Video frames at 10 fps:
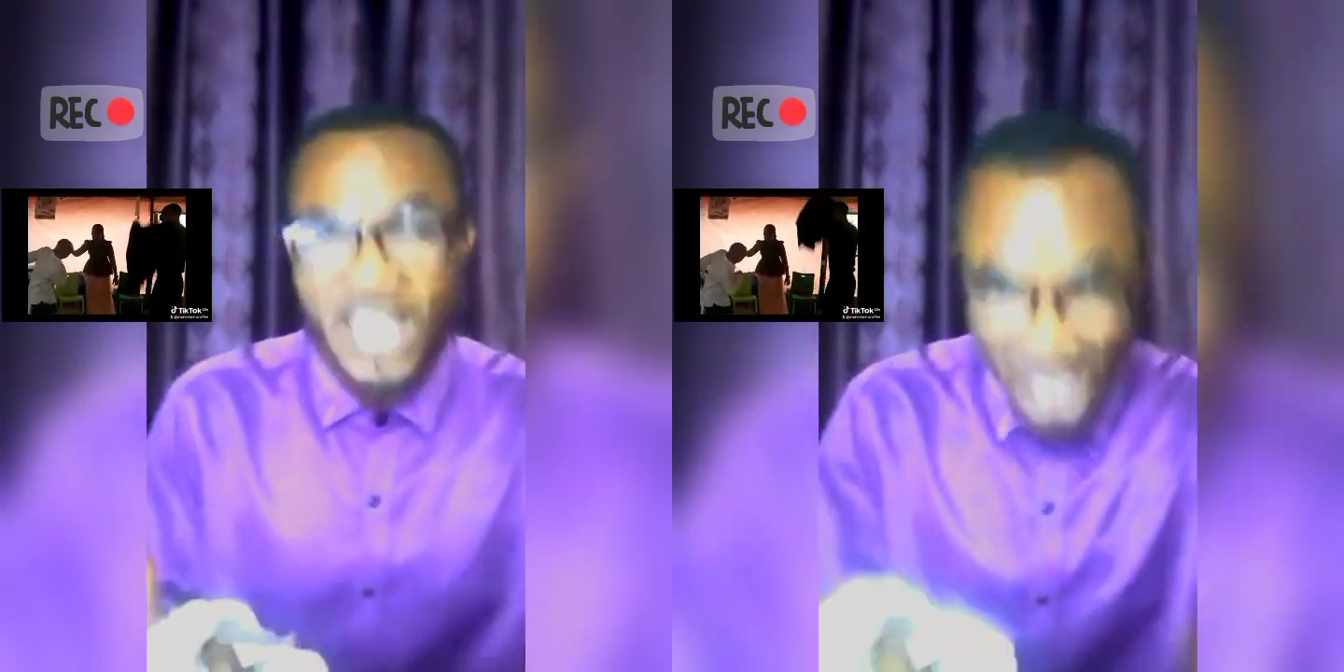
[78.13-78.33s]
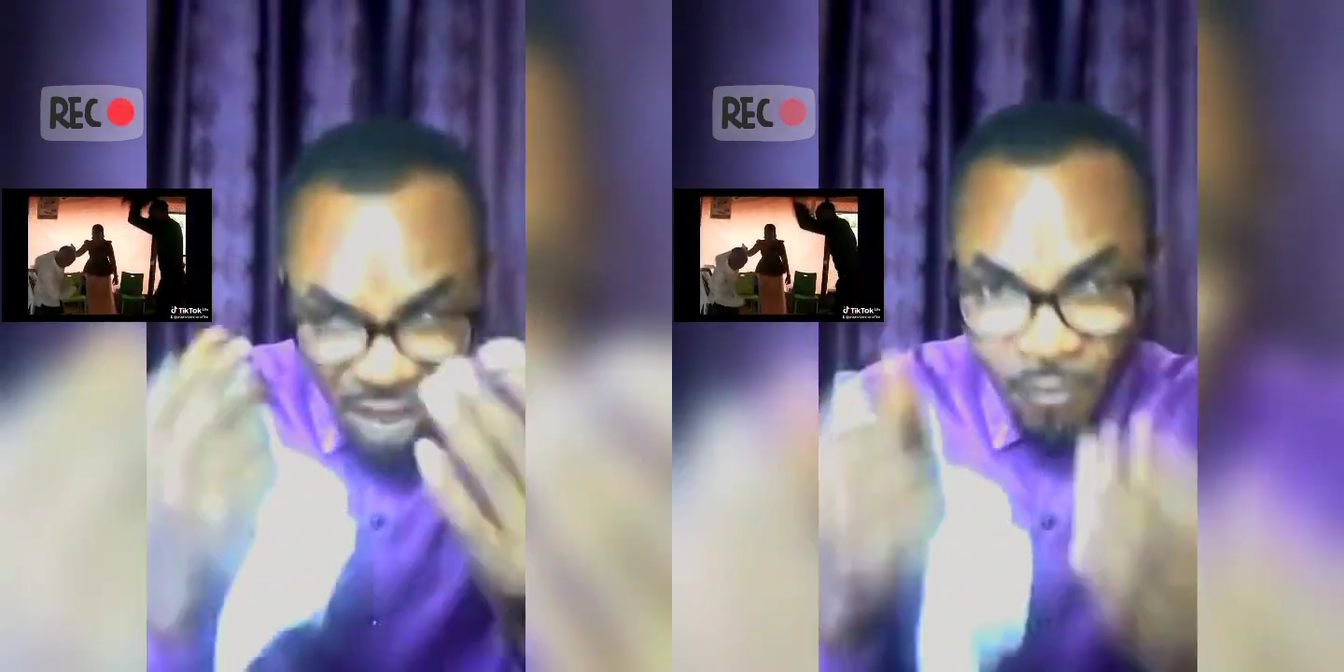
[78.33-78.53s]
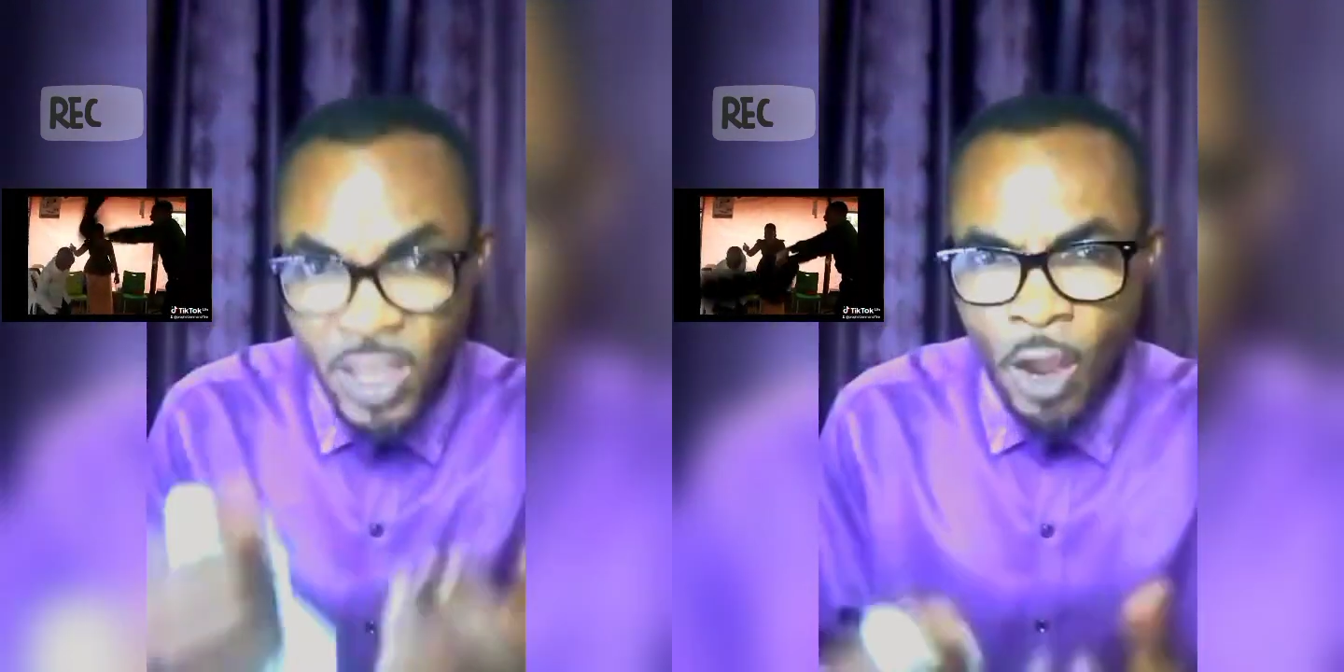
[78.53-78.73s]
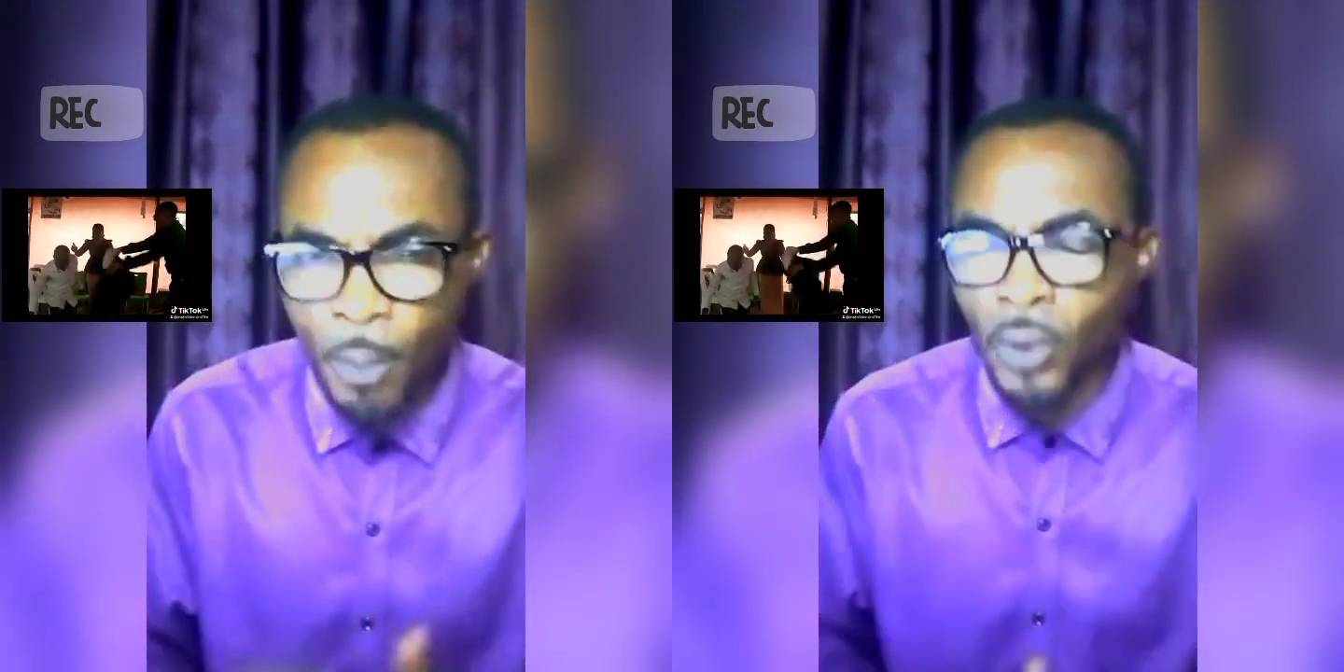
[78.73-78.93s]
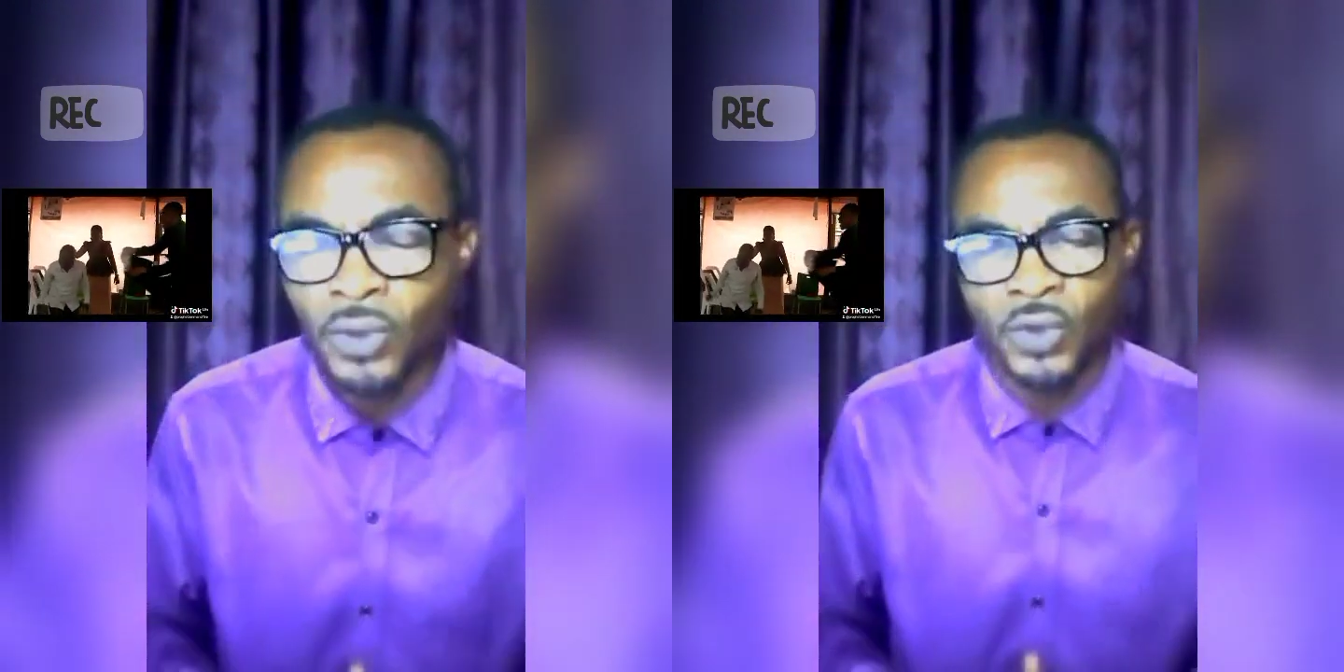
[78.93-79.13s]
give me your
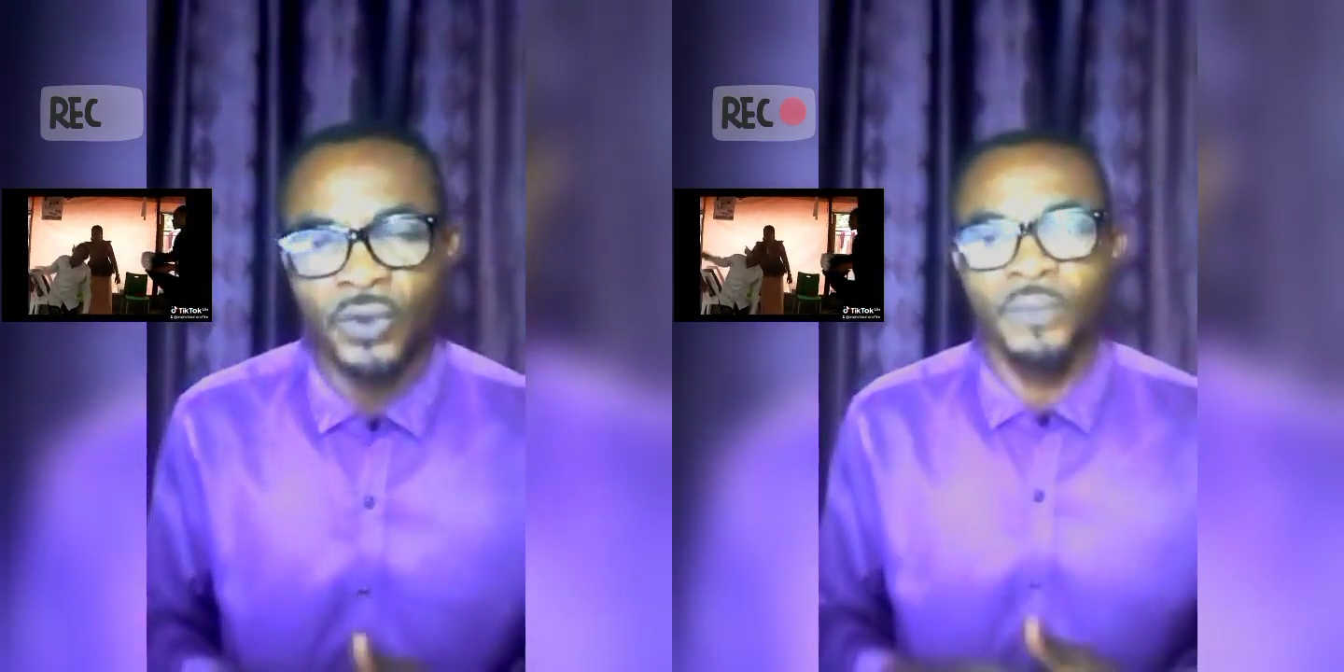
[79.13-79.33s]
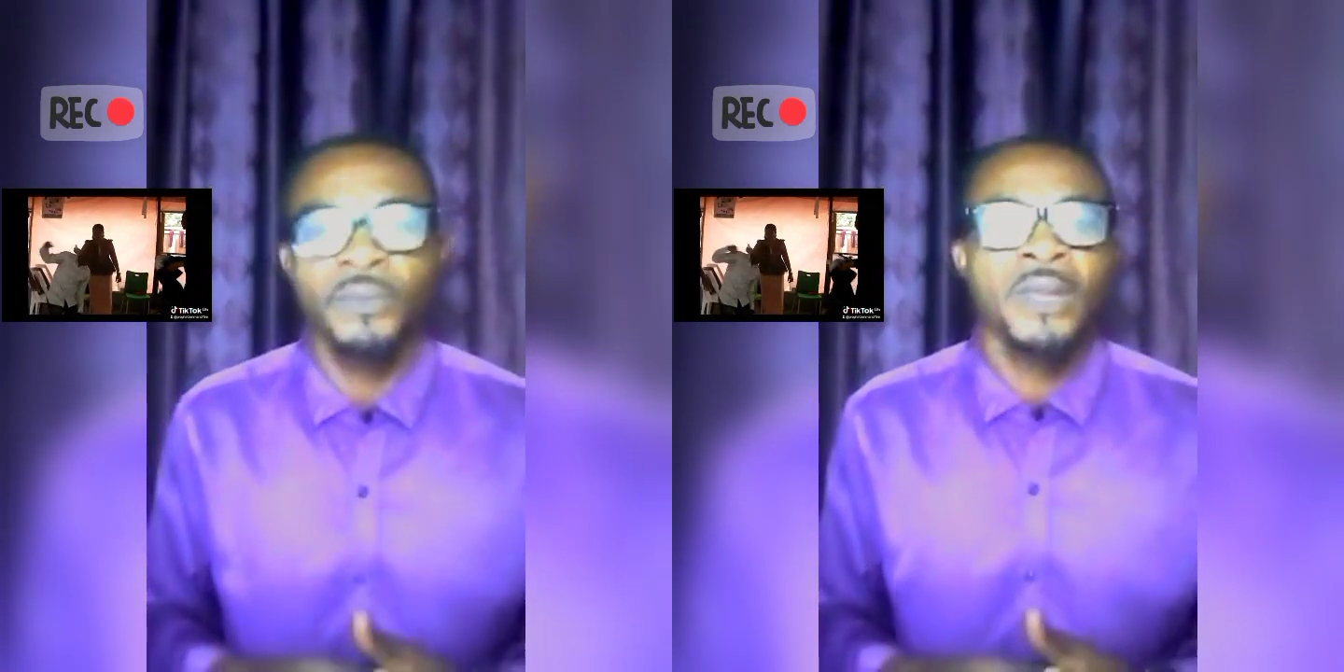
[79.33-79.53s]
boat.